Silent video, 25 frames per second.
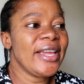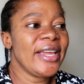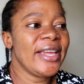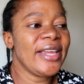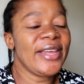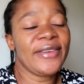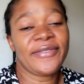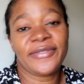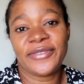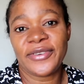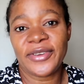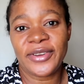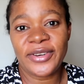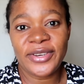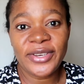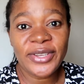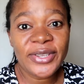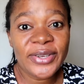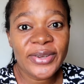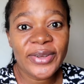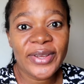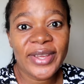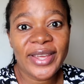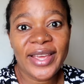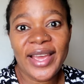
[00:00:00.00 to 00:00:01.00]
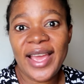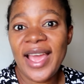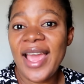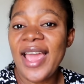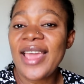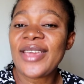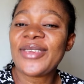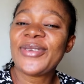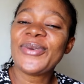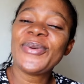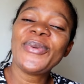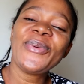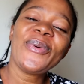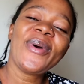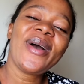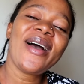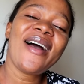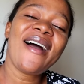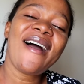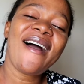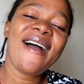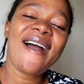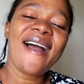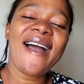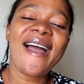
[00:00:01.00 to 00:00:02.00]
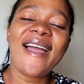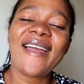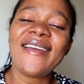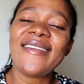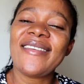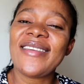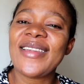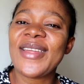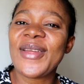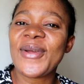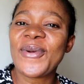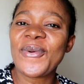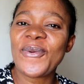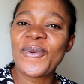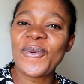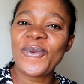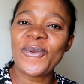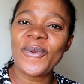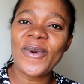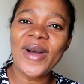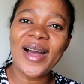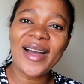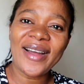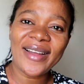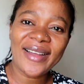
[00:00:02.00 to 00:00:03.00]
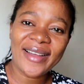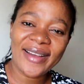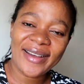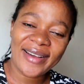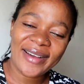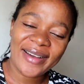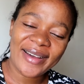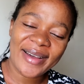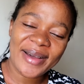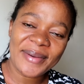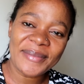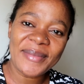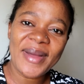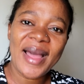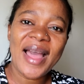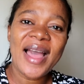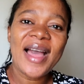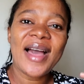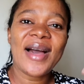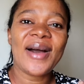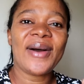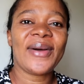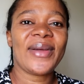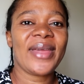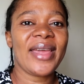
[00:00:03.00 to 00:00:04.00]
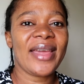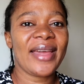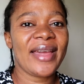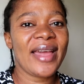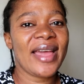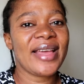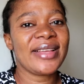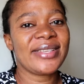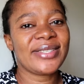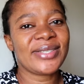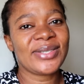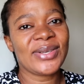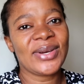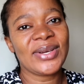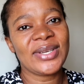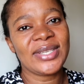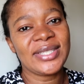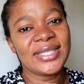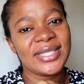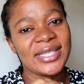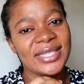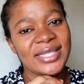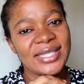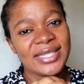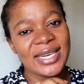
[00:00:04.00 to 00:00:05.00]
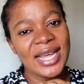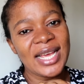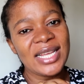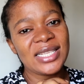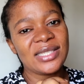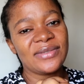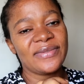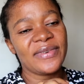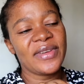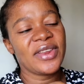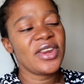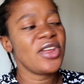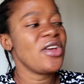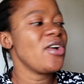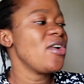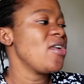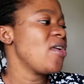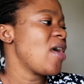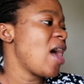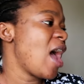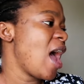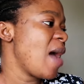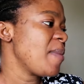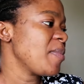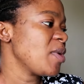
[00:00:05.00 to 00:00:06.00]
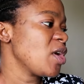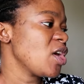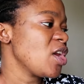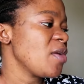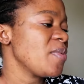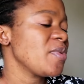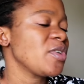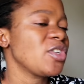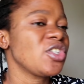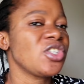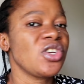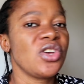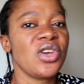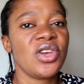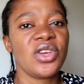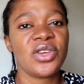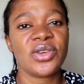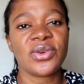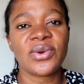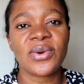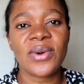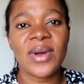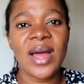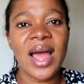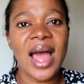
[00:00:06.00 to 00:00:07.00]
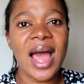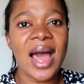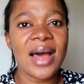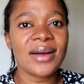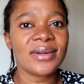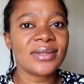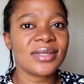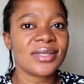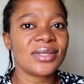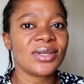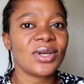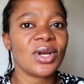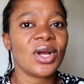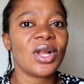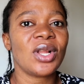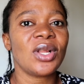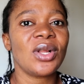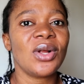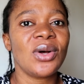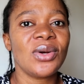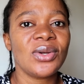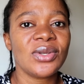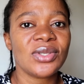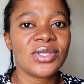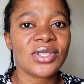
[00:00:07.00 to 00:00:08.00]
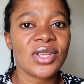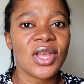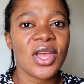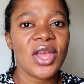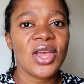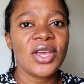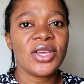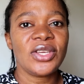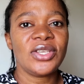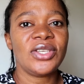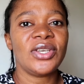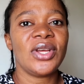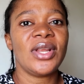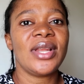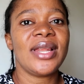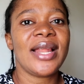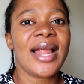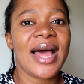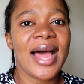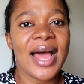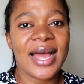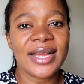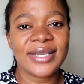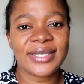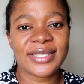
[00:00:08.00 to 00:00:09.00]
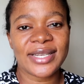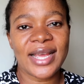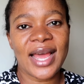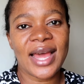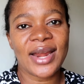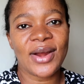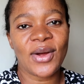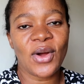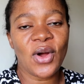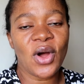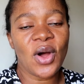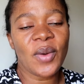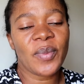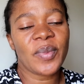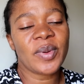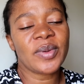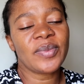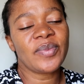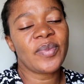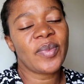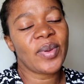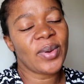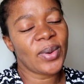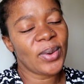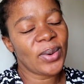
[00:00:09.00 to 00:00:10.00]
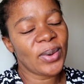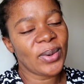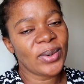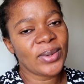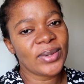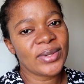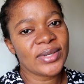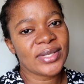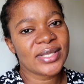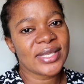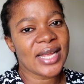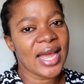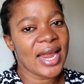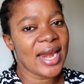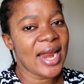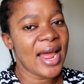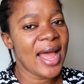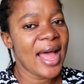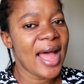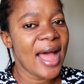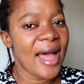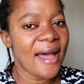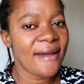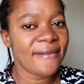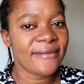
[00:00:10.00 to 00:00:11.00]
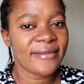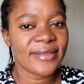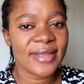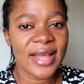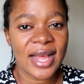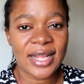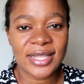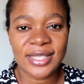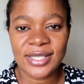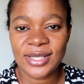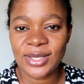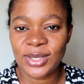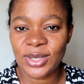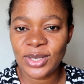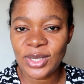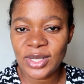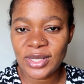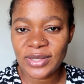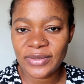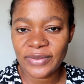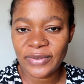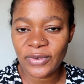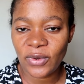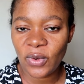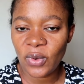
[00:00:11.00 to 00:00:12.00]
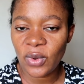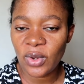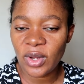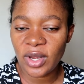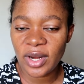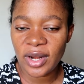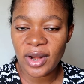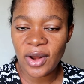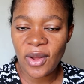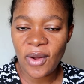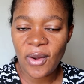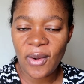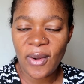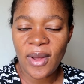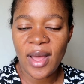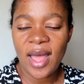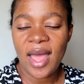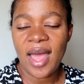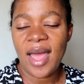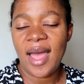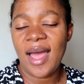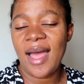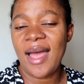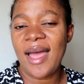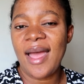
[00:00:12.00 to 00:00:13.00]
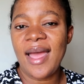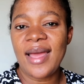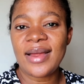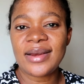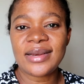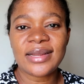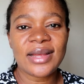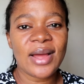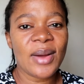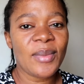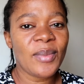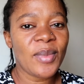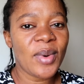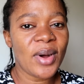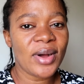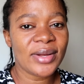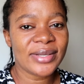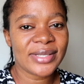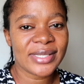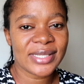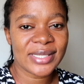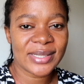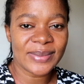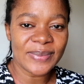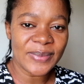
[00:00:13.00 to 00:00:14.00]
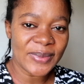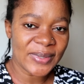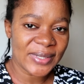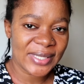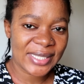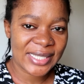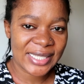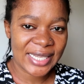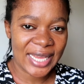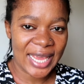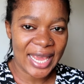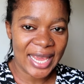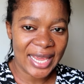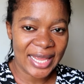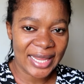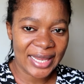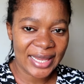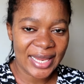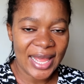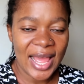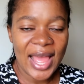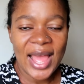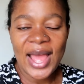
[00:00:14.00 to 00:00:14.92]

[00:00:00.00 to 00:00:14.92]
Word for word: if you're new here you are highly welcome okay guys so in today's video i'm going to be showing you how to close your large and open pores and have that beautiful glow and a more smooth skin